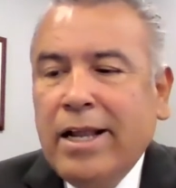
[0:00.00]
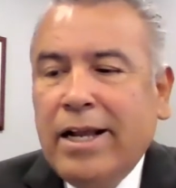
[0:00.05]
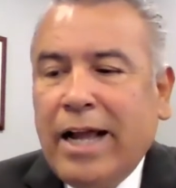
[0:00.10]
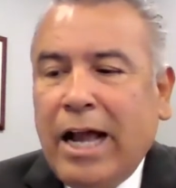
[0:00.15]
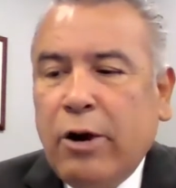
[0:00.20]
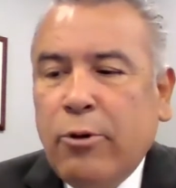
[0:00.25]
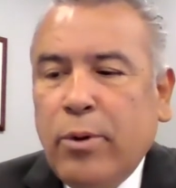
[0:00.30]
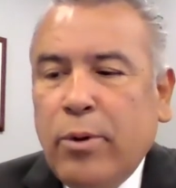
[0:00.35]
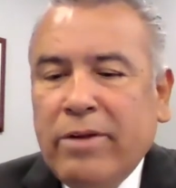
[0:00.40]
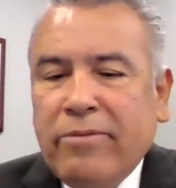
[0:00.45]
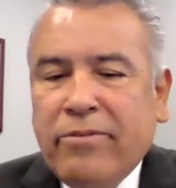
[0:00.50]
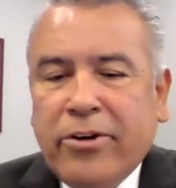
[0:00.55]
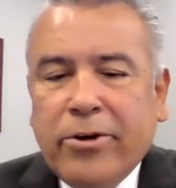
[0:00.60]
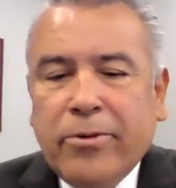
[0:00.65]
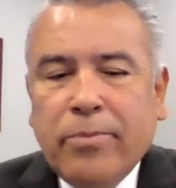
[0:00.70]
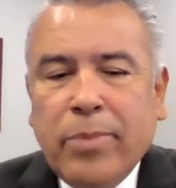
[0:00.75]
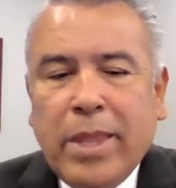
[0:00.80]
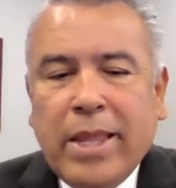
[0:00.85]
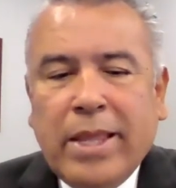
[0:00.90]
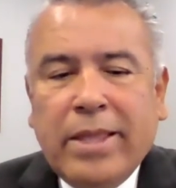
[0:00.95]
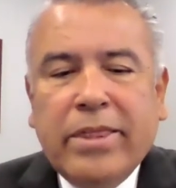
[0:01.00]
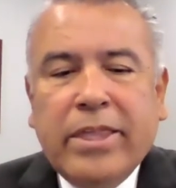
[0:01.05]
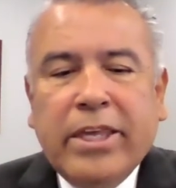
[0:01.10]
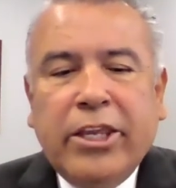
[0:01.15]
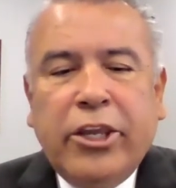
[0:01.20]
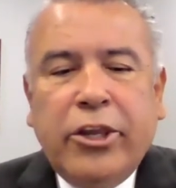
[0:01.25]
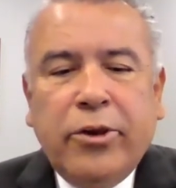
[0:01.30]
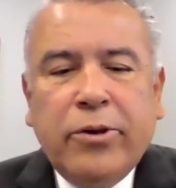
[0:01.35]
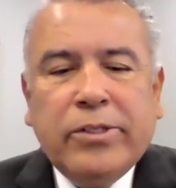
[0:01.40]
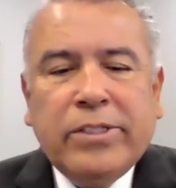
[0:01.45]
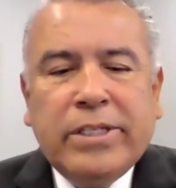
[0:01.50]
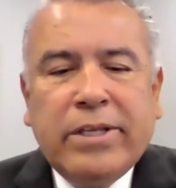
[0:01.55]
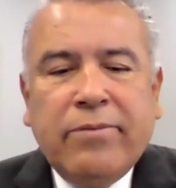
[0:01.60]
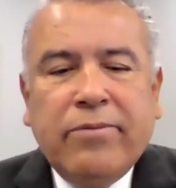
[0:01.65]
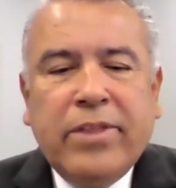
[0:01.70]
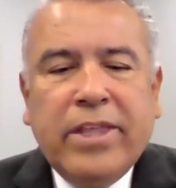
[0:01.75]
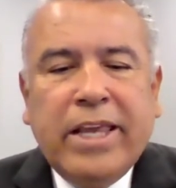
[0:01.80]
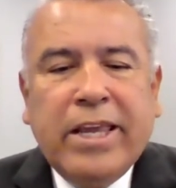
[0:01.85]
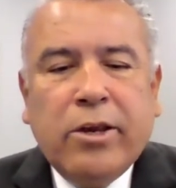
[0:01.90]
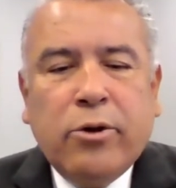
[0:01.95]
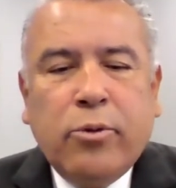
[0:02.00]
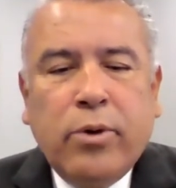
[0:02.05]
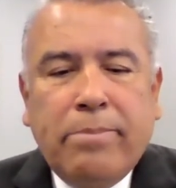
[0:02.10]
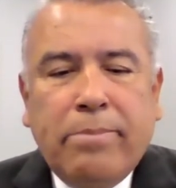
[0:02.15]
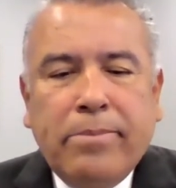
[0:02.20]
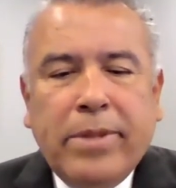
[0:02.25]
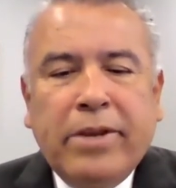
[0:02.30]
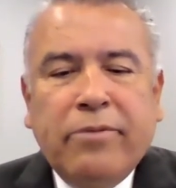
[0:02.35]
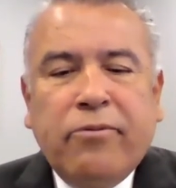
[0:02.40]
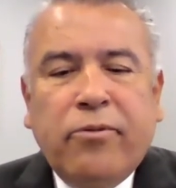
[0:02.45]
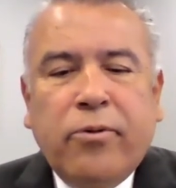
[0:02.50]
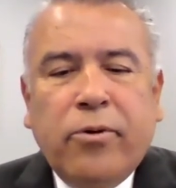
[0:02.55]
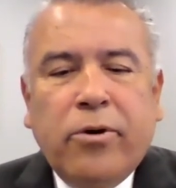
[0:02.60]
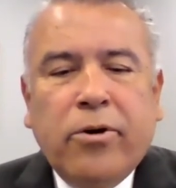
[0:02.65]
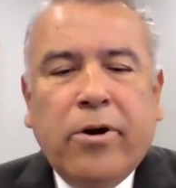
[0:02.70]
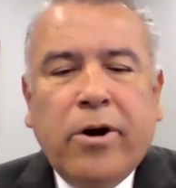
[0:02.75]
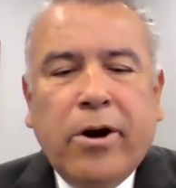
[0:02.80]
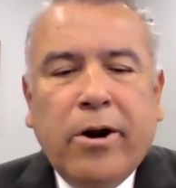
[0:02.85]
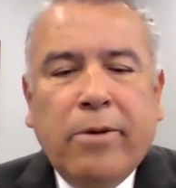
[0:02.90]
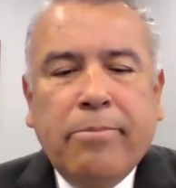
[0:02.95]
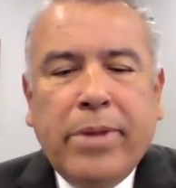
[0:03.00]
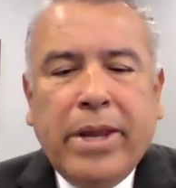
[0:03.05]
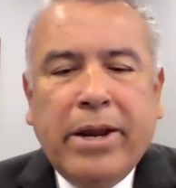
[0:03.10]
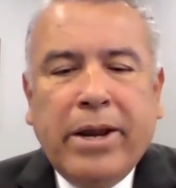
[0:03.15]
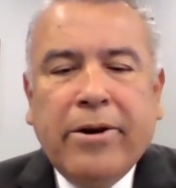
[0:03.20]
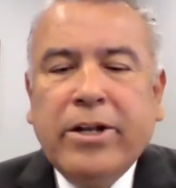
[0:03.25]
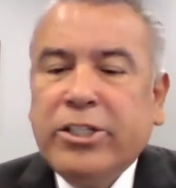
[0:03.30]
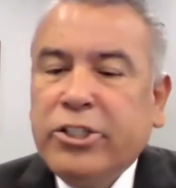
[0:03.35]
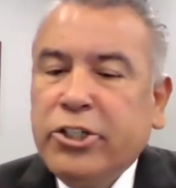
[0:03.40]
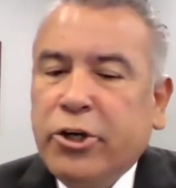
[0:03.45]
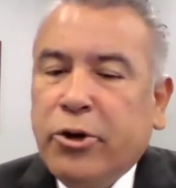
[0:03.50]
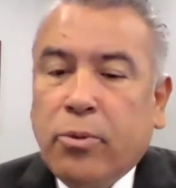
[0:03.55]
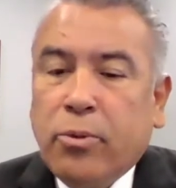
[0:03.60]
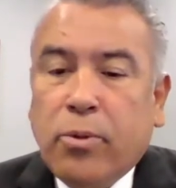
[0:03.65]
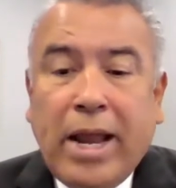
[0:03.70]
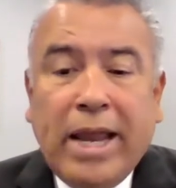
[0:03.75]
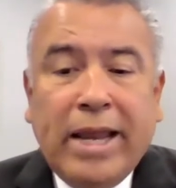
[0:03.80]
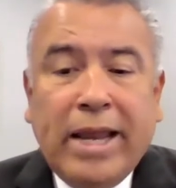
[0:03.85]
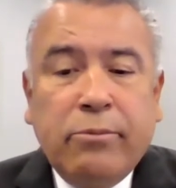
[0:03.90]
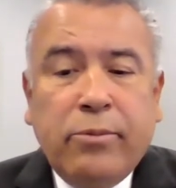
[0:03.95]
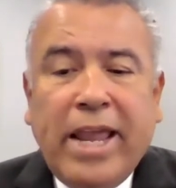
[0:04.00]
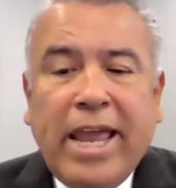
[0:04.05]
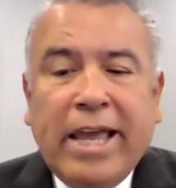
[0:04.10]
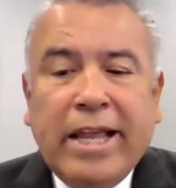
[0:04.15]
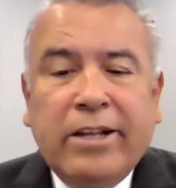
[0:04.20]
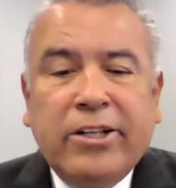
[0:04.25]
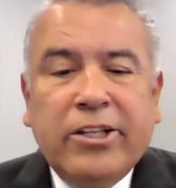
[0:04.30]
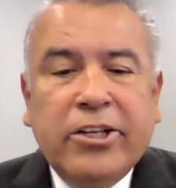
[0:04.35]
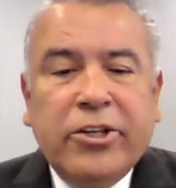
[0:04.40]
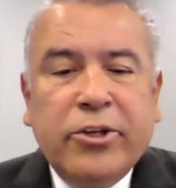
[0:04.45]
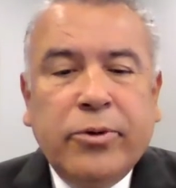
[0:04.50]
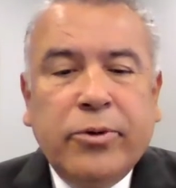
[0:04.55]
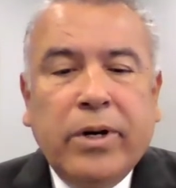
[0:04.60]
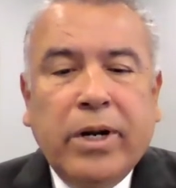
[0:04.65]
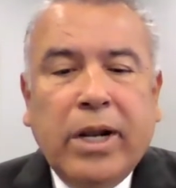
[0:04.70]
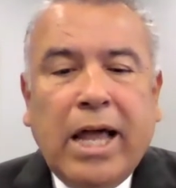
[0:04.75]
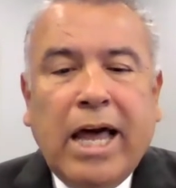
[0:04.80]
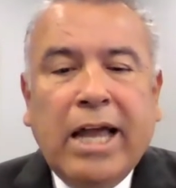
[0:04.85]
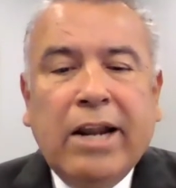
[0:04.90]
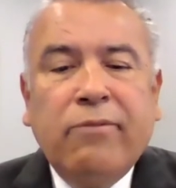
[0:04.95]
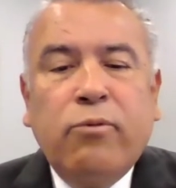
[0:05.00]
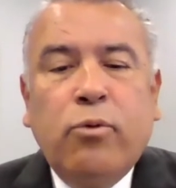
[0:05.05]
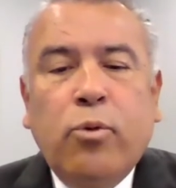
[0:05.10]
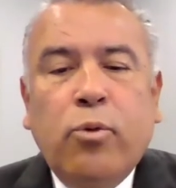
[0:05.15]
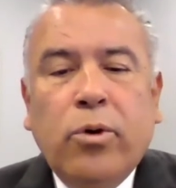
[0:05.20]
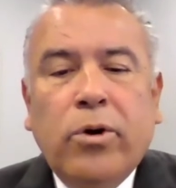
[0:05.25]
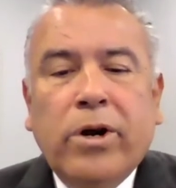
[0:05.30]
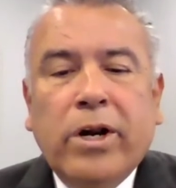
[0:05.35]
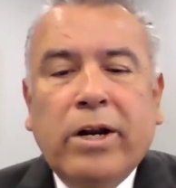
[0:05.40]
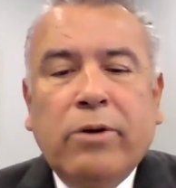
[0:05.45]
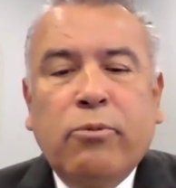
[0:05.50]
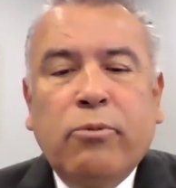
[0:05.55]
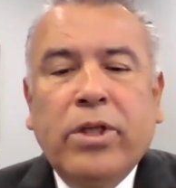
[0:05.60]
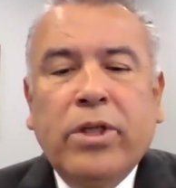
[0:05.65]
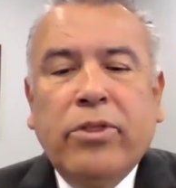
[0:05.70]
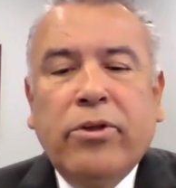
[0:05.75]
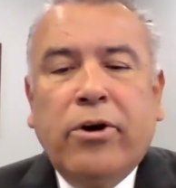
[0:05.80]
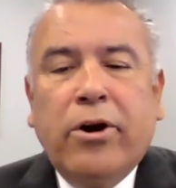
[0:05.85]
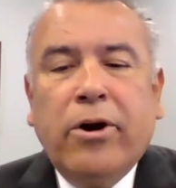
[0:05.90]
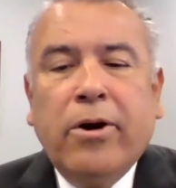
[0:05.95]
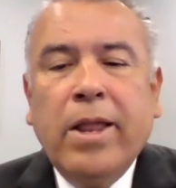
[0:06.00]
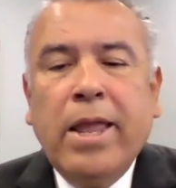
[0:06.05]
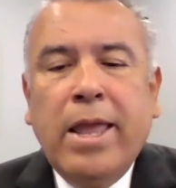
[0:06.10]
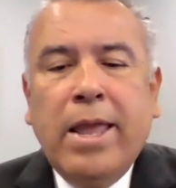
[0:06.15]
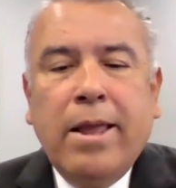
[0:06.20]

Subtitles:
However, the use of the equipment for our parents, you're right, we had to do a lot of work with our